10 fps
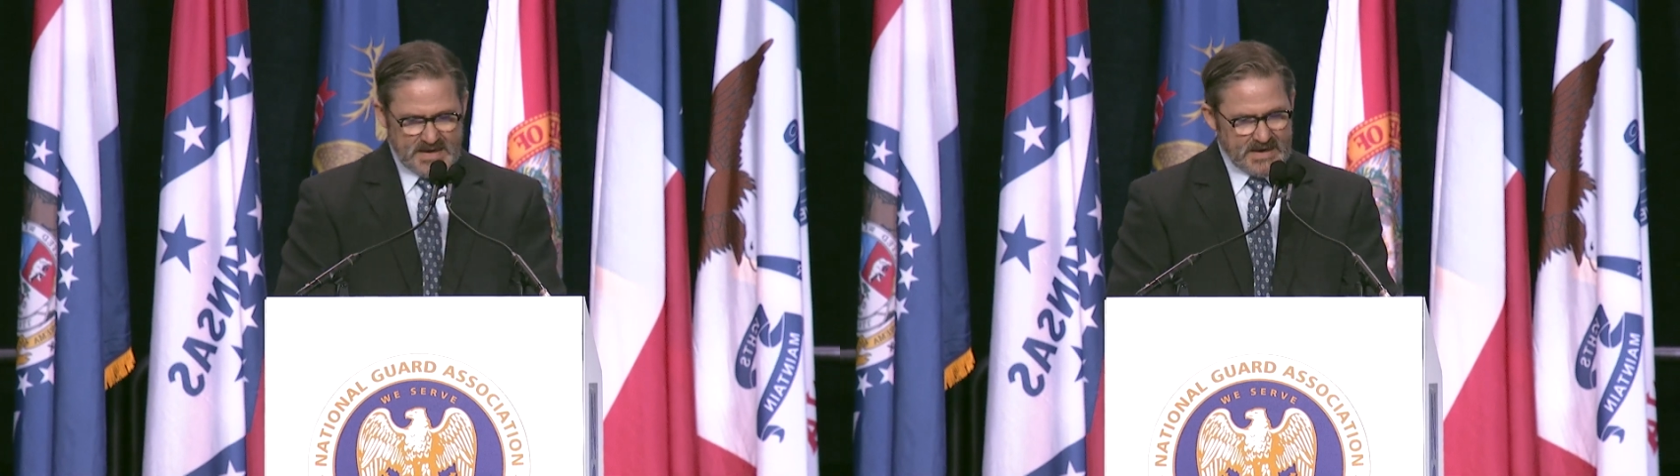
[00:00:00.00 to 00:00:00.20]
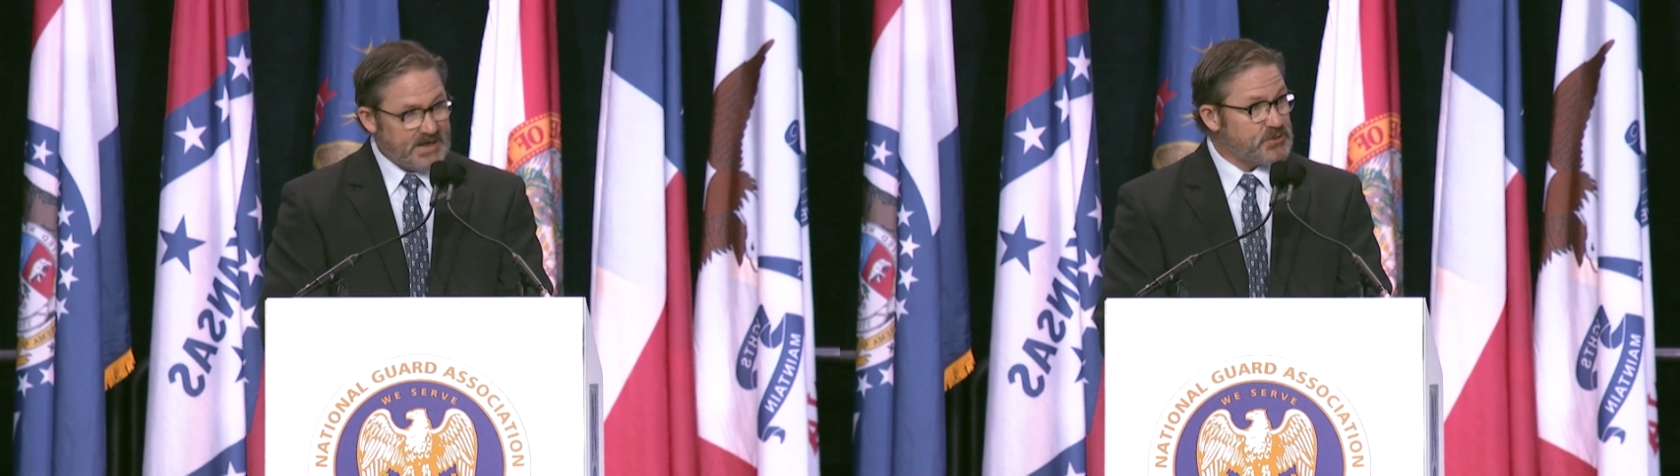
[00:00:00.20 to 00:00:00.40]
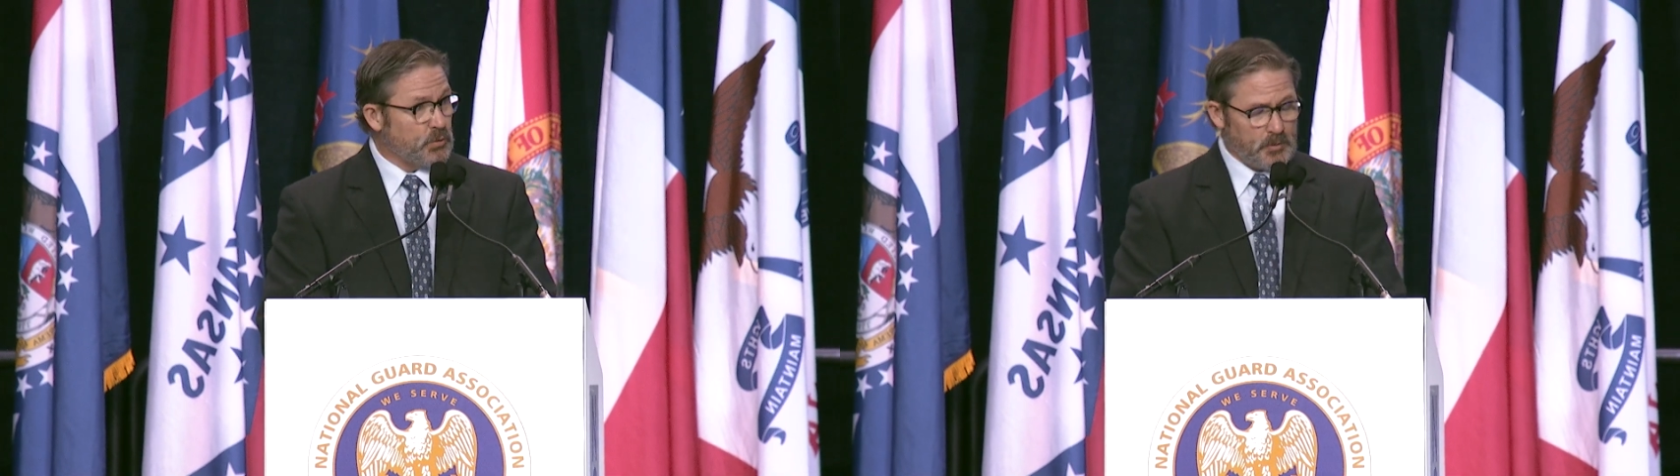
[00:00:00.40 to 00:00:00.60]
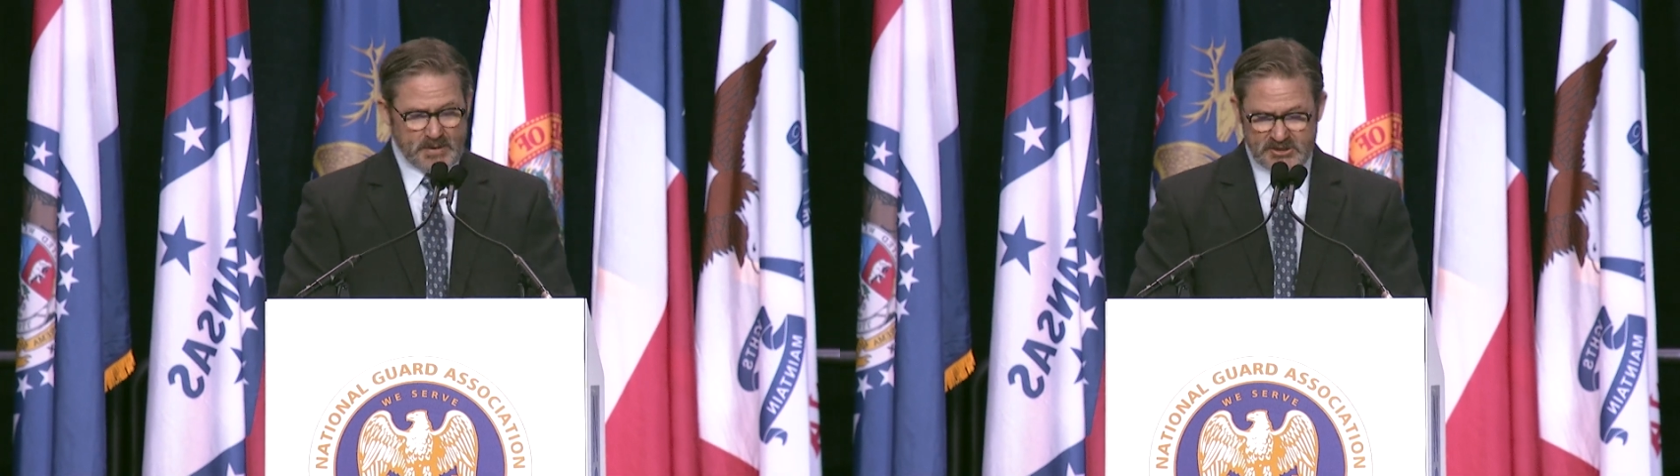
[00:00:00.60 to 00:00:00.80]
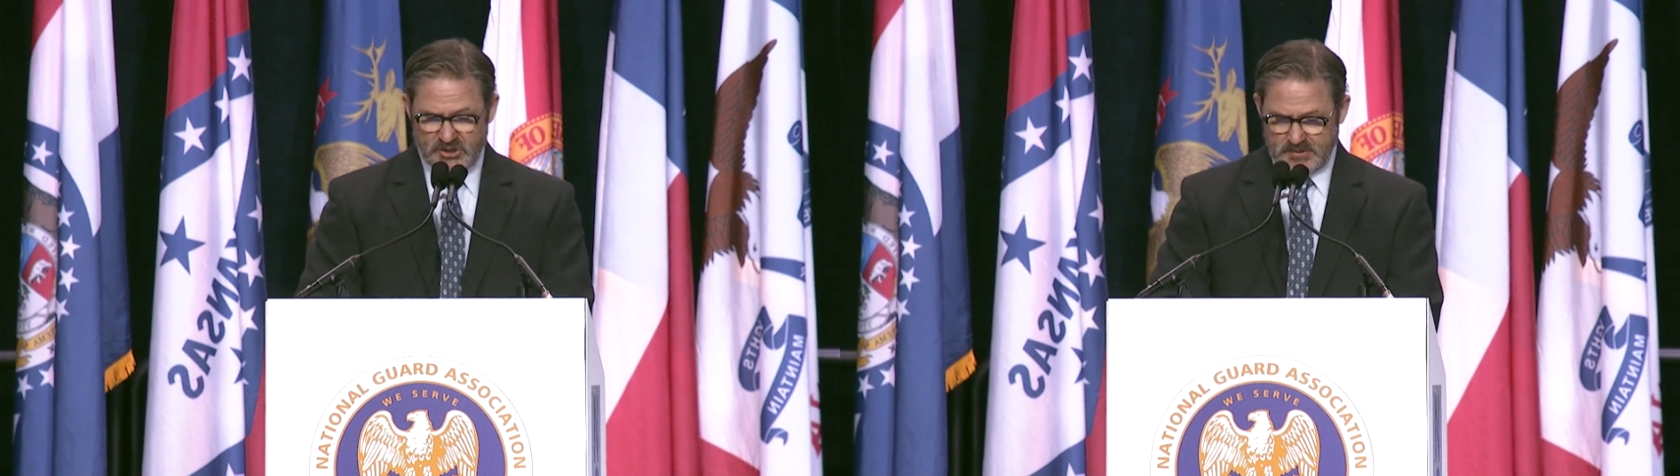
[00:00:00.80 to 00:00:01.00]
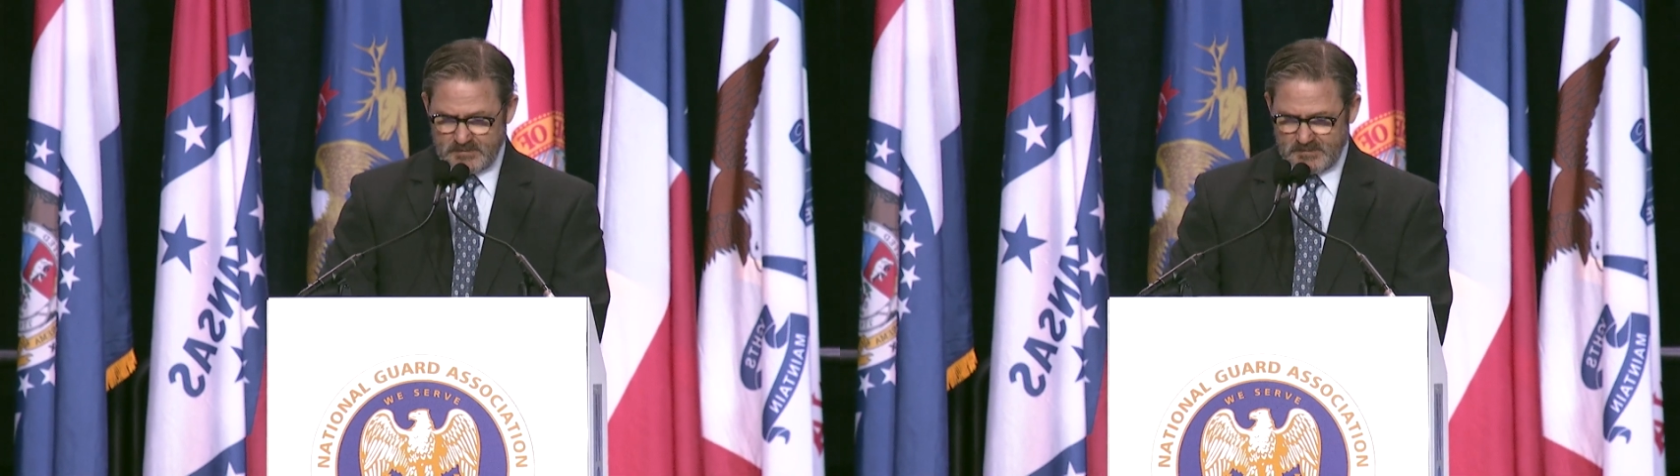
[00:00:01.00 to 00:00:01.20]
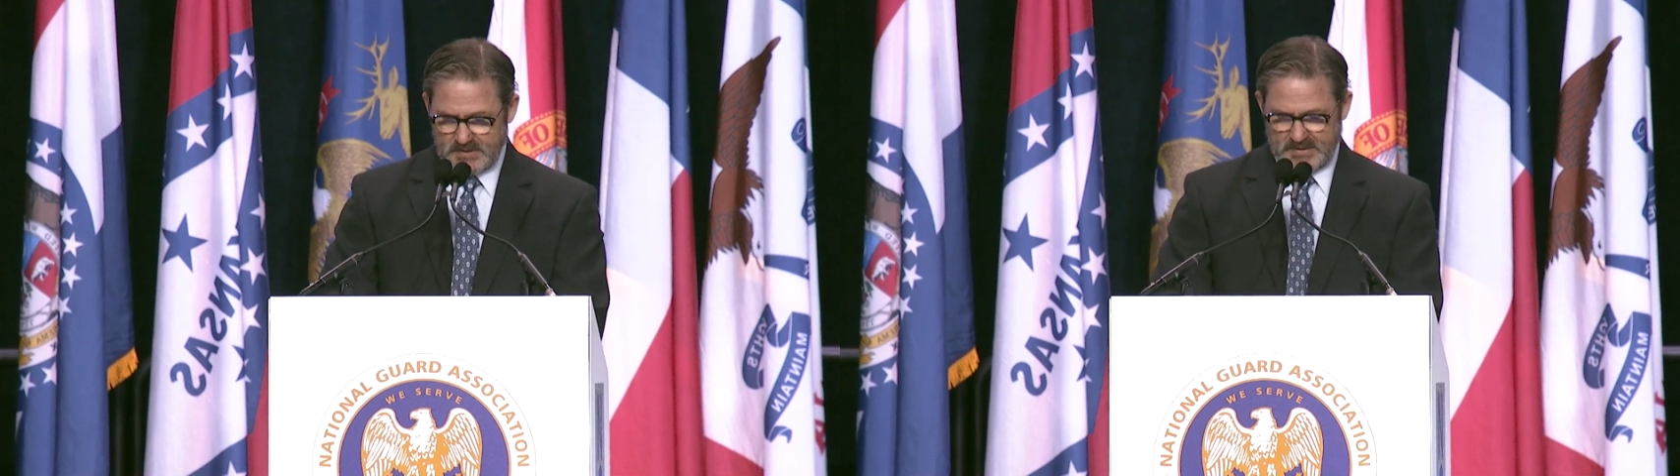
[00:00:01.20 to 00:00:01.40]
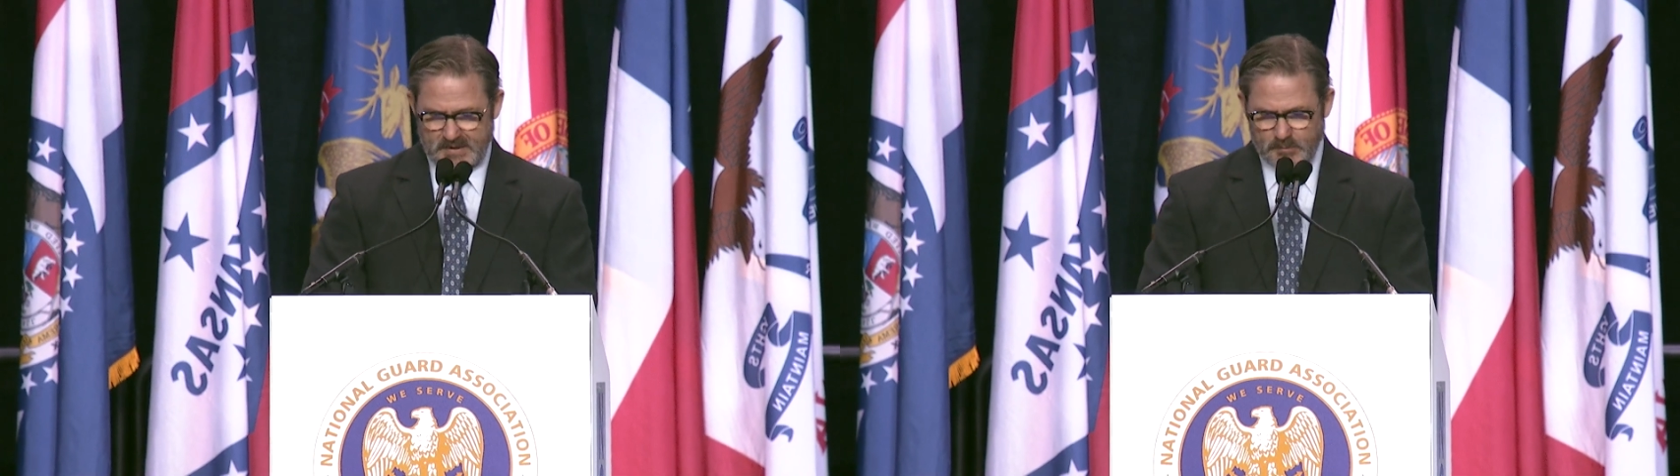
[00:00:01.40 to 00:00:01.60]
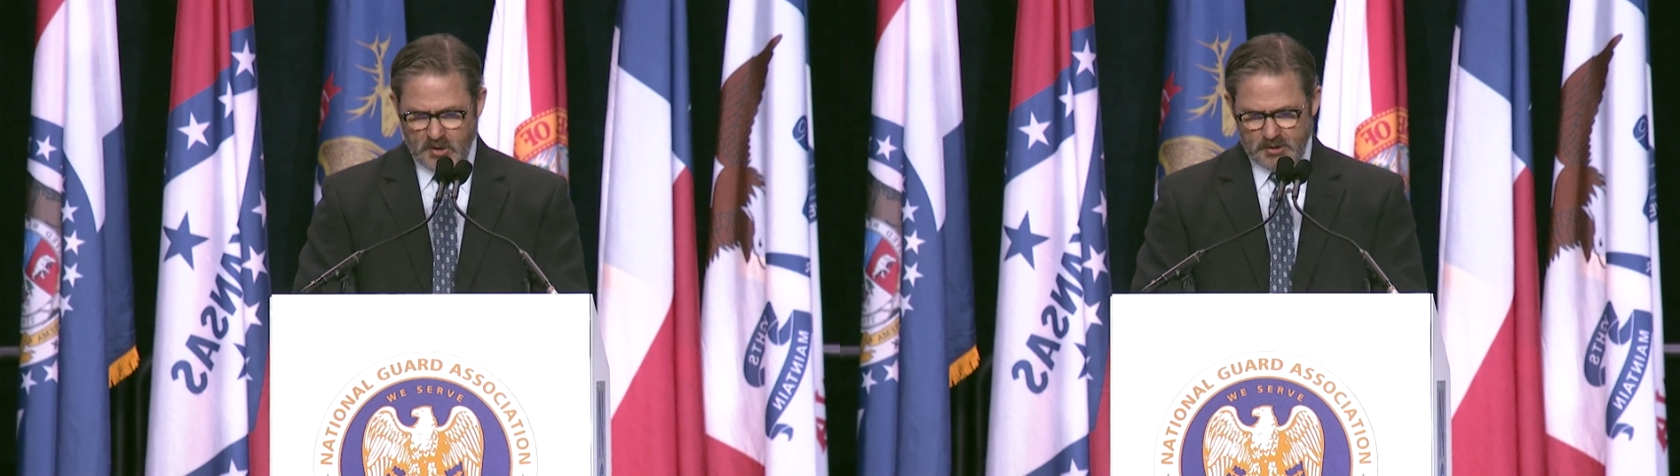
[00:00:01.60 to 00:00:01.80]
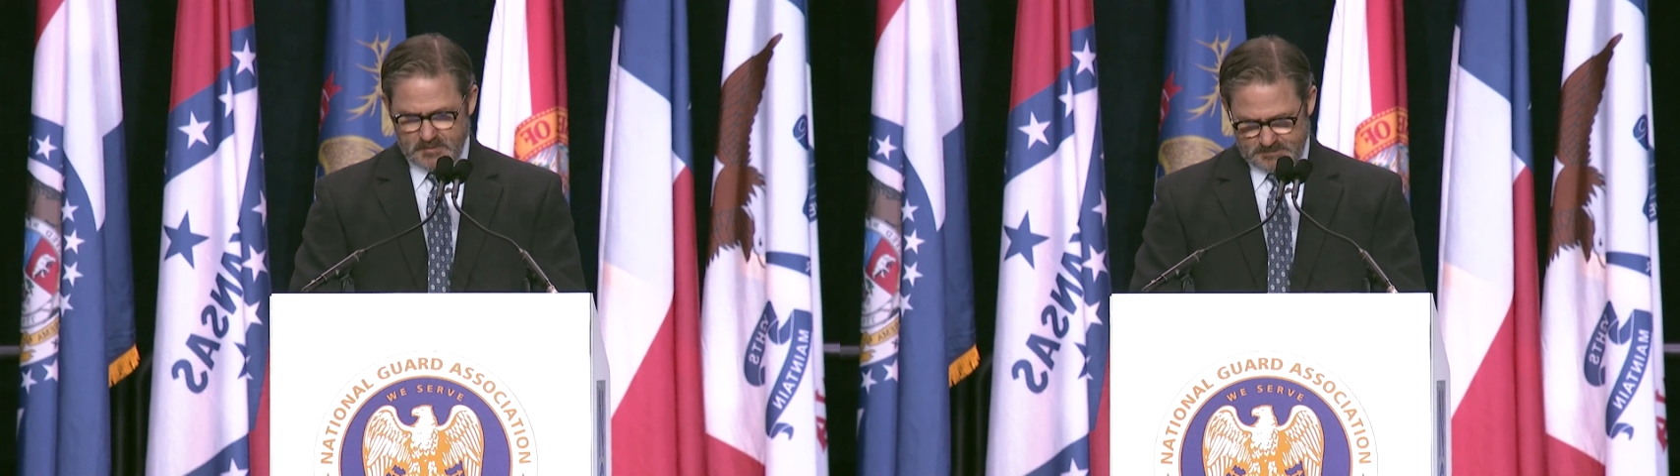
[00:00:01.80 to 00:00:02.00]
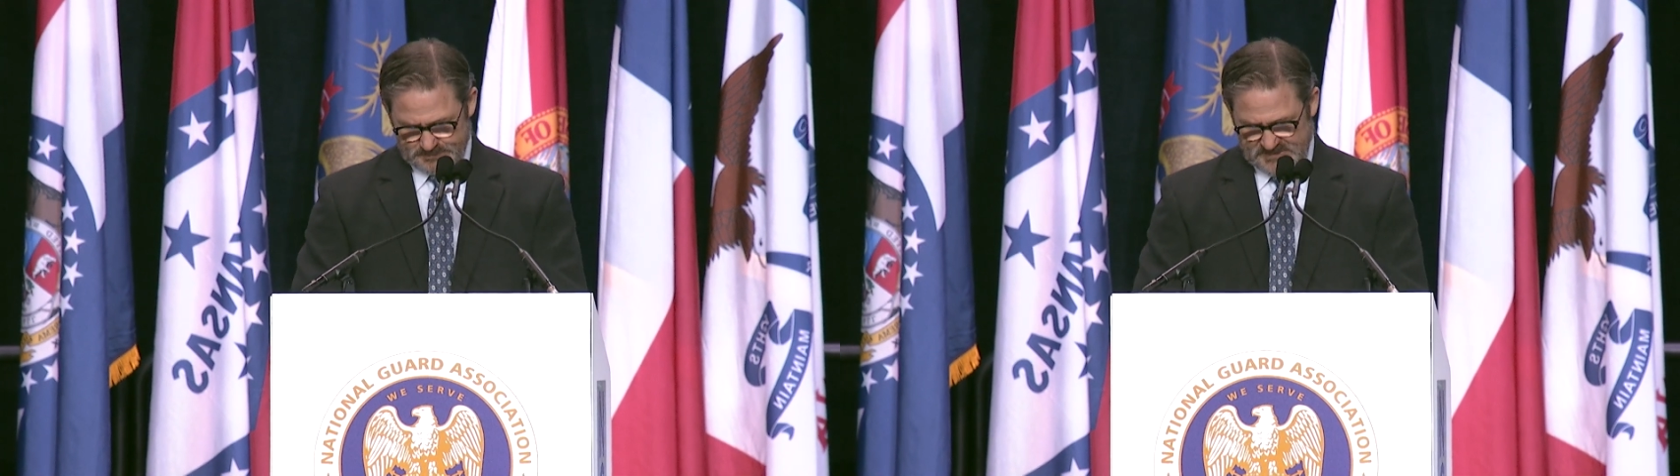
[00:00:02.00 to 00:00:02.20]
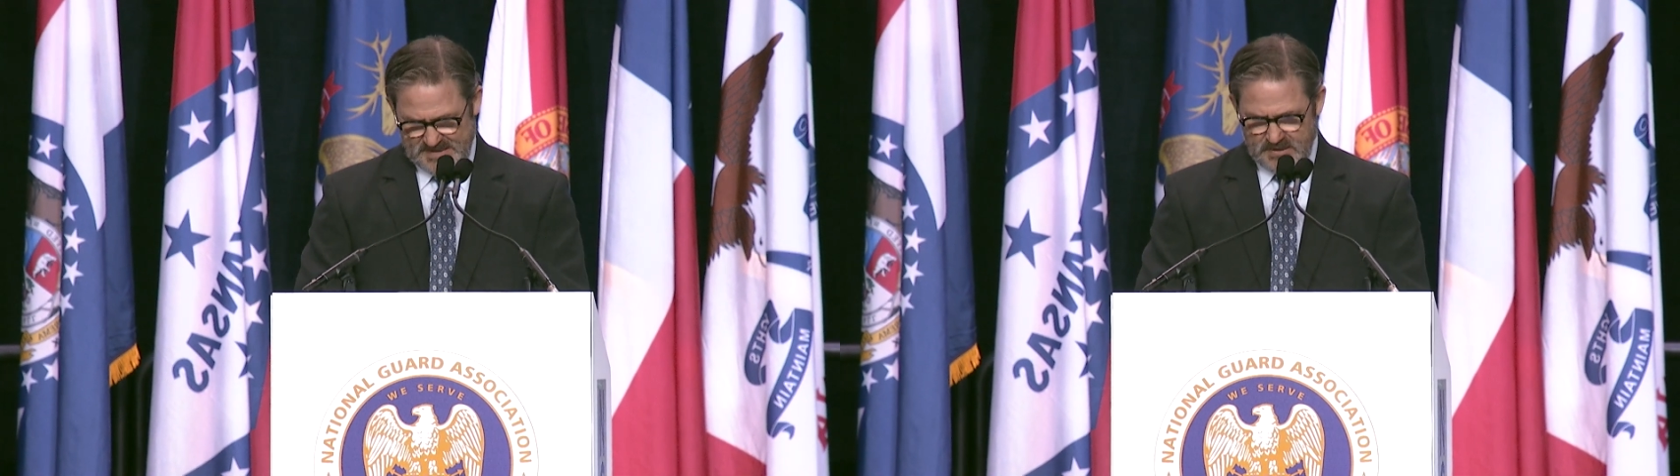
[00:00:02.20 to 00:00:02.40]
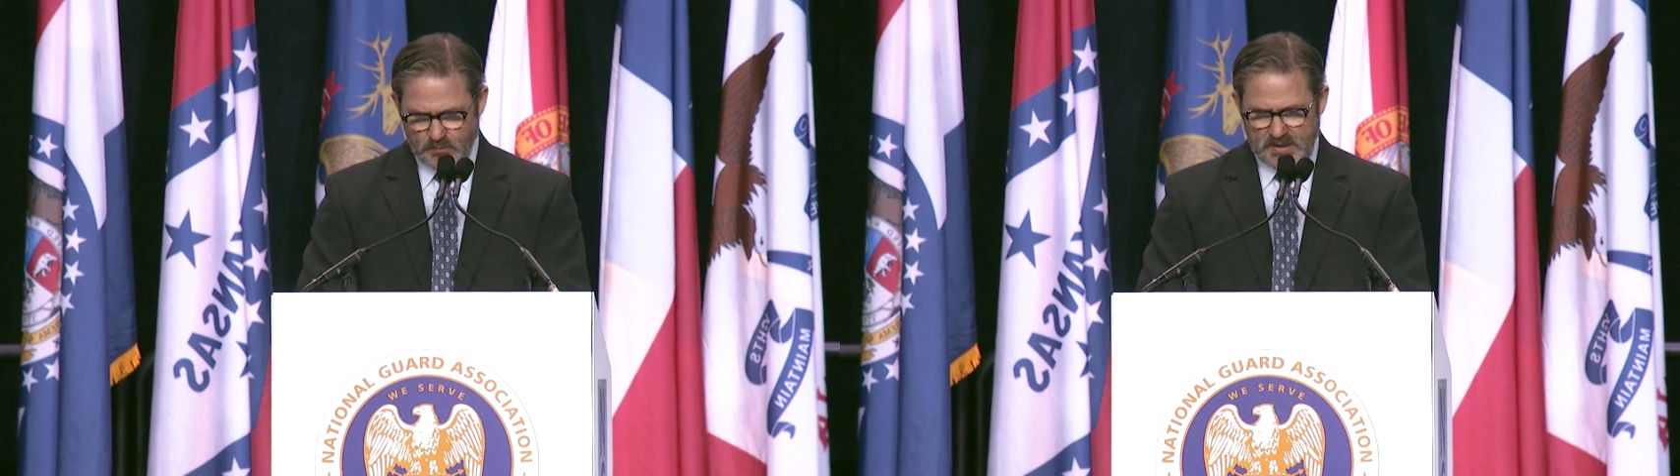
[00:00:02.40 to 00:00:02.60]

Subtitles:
As well mentioned, I'm Mark Dean,